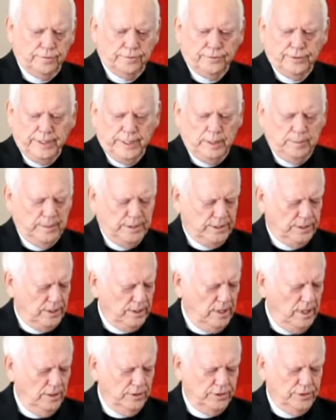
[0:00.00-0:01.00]
of freedom. It's a
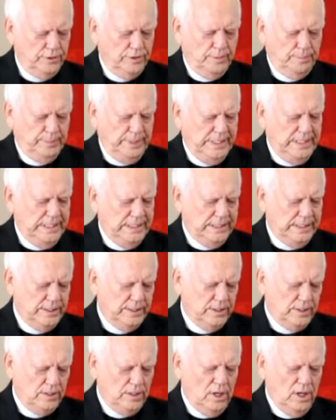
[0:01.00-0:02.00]
culture of peace.
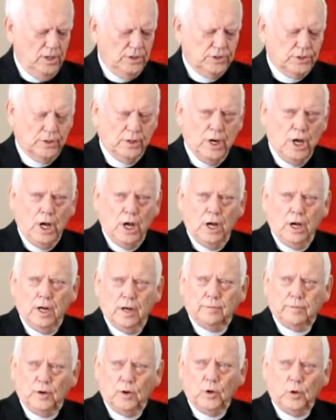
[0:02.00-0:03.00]
It's a culture
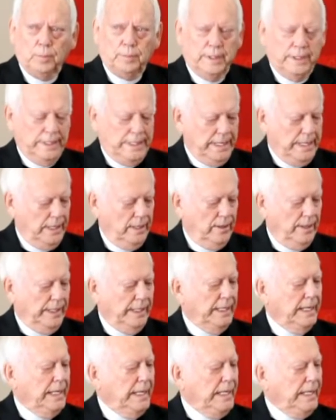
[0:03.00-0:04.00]
of hope and
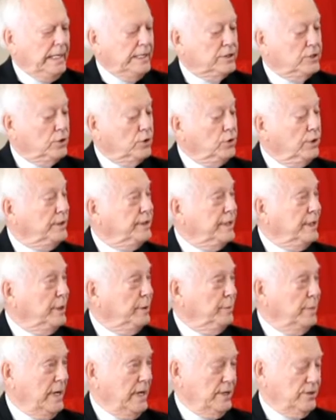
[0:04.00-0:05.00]
caring. It's a good
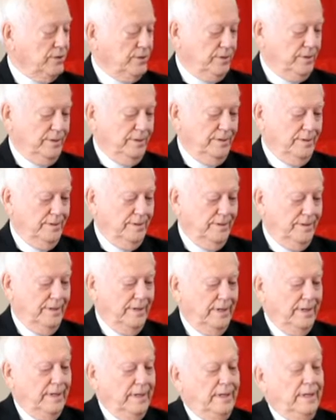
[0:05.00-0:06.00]
thing, Pastor.
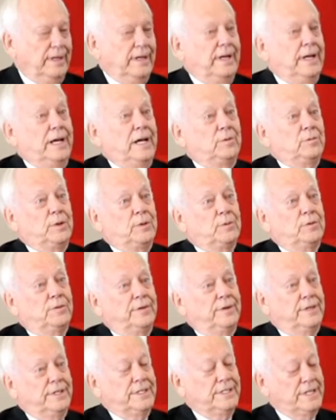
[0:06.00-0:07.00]
And we were
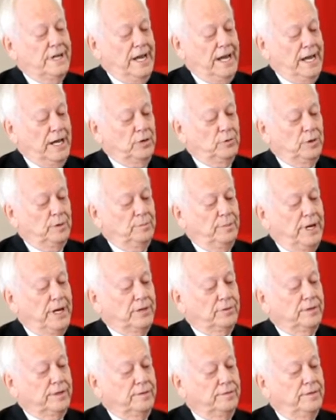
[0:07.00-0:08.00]
very sad when
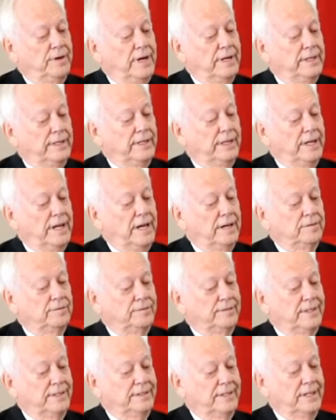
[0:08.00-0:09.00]
Patrick finally
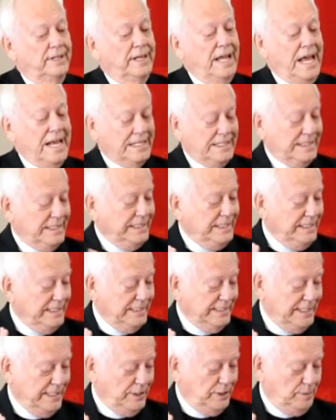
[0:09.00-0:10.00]
left. And the last thing he
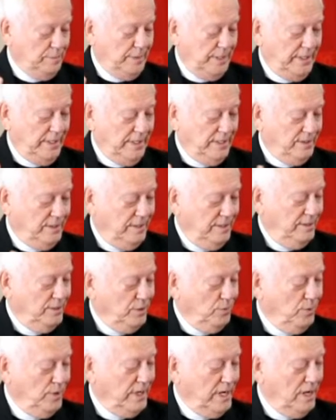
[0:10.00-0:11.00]
said to me is, as
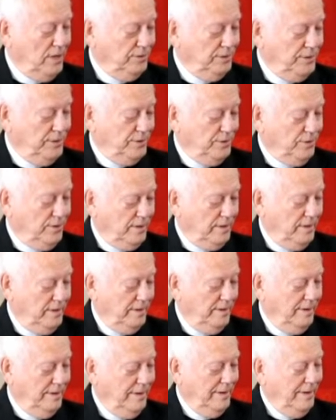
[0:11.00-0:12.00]
he went out the door,
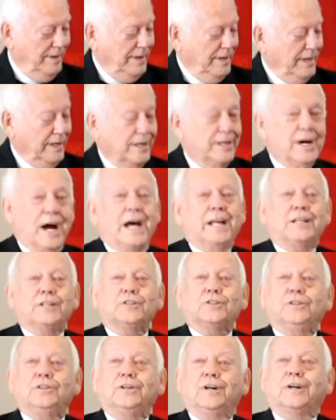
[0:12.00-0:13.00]
God
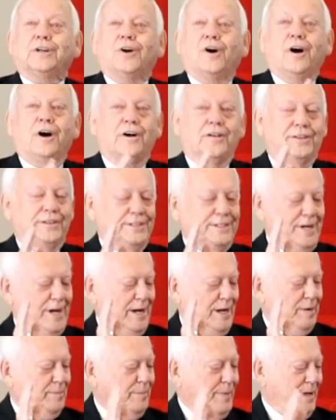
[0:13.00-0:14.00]
is good all the
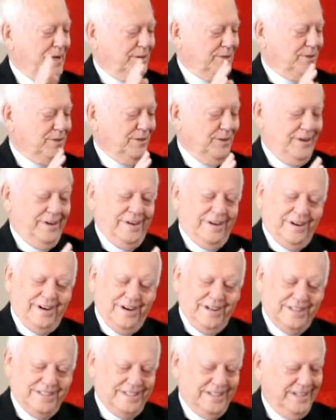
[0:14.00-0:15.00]
time, Pastor. And
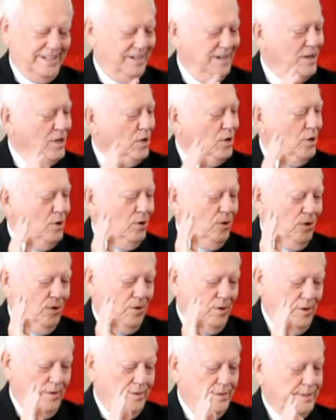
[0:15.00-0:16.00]
I said,
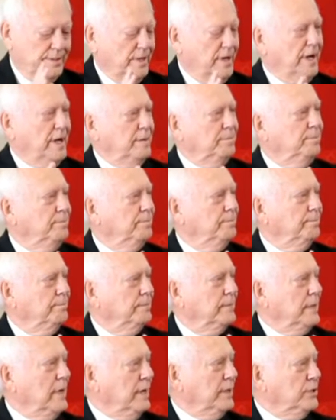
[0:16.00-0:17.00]
all the time,
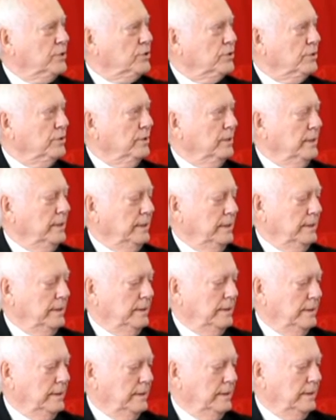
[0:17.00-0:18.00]
God is good.
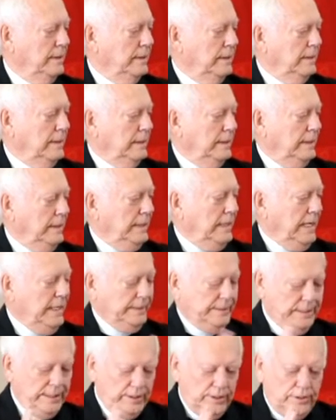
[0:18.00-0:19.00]
I
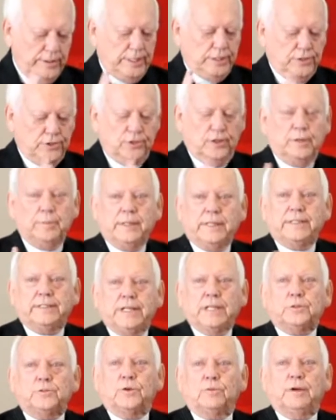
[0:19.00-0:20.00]
tell you that story because
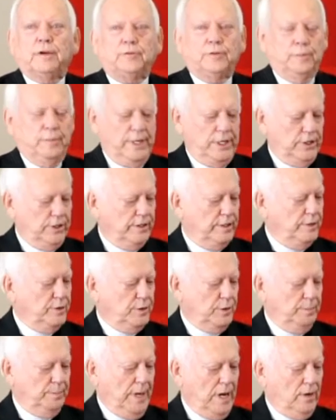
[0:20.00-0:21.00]
that's what Reformation
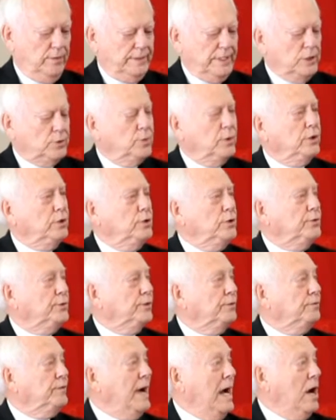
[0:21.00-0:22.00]
is about. That's what
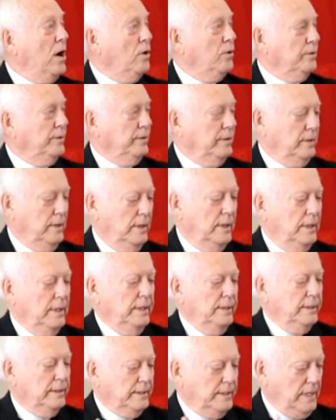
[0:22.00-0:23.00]
Luther found,
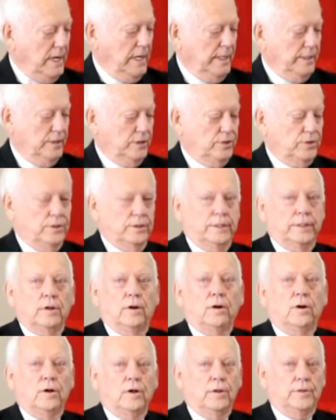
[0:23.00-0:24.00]
that God is good
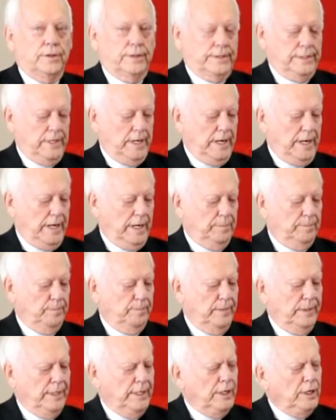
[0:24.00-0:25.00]
all the time.
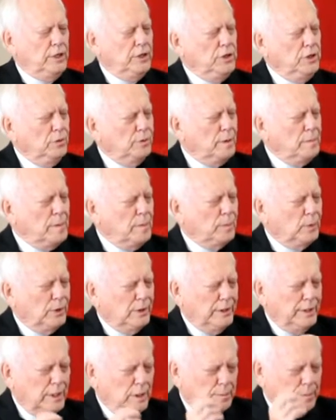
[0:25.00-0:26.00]
You remember a
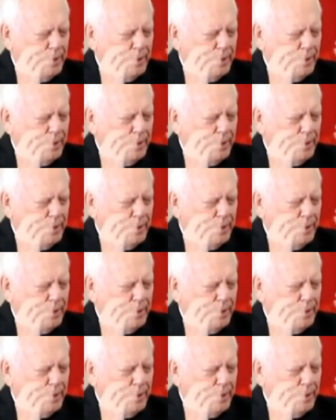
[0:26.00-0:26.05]
little